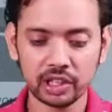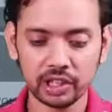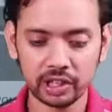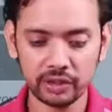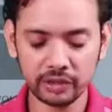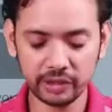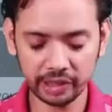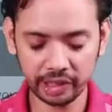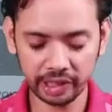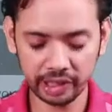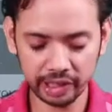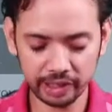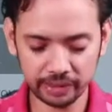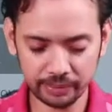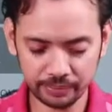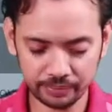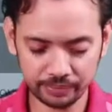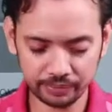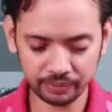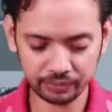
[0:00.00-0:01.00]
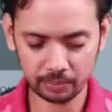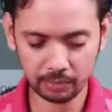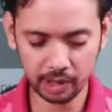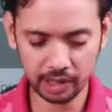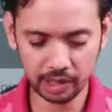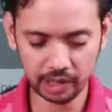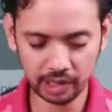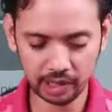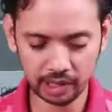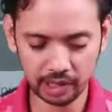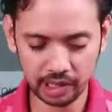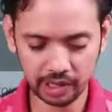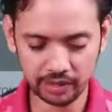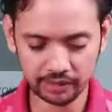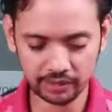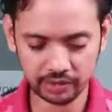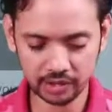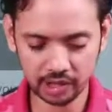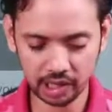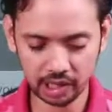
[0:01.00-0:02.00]
Give it a name, my
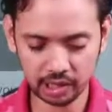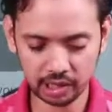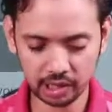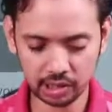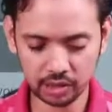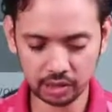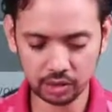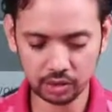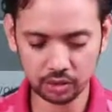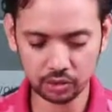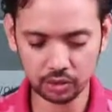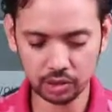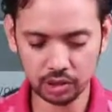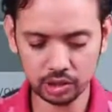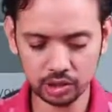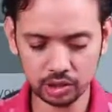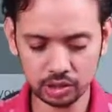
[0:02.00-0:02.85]
lifecycle rule.